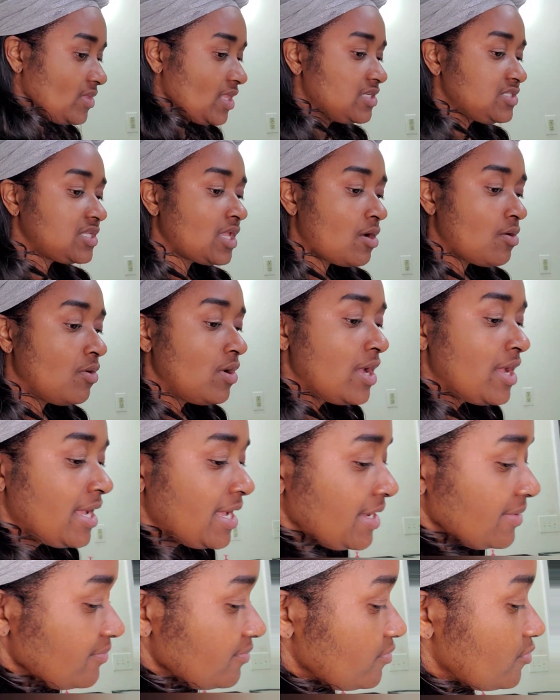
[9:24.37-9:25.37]
So
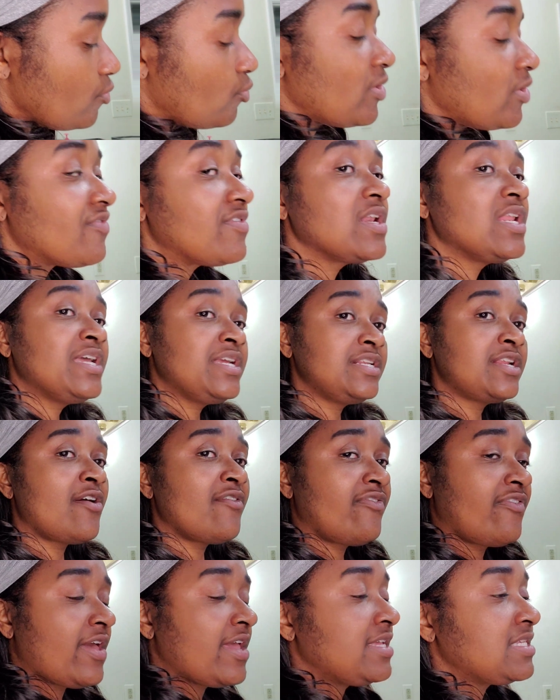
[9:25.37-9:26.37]
we cleaned our
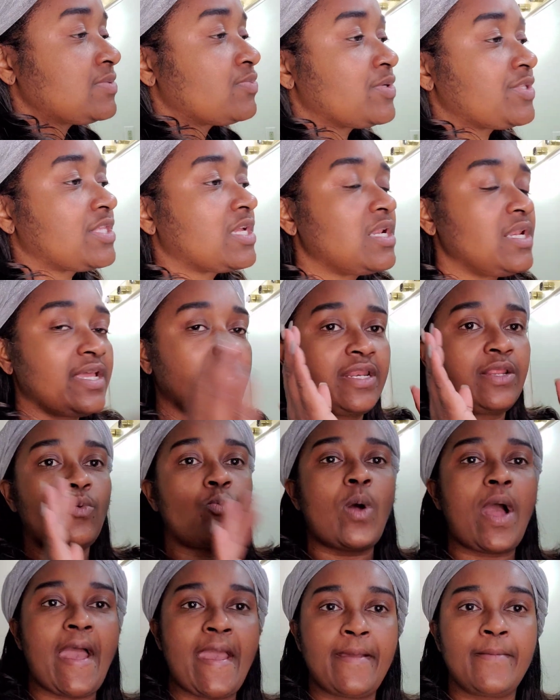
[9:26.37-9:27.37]
face with the cleaning
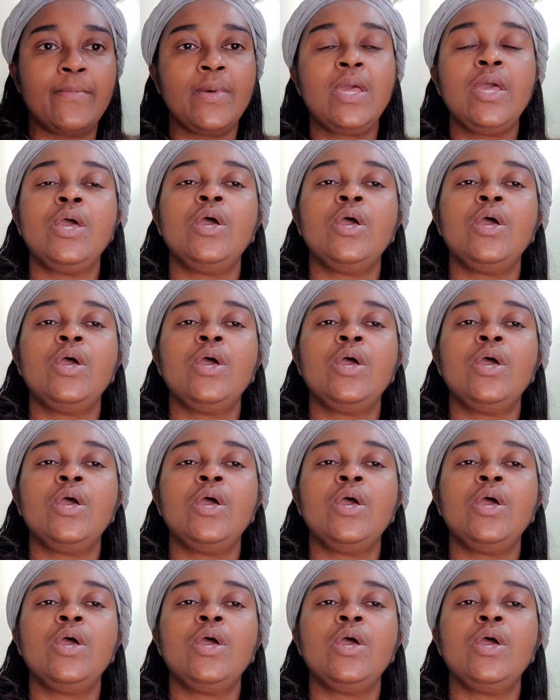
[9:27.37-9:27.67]
wipe.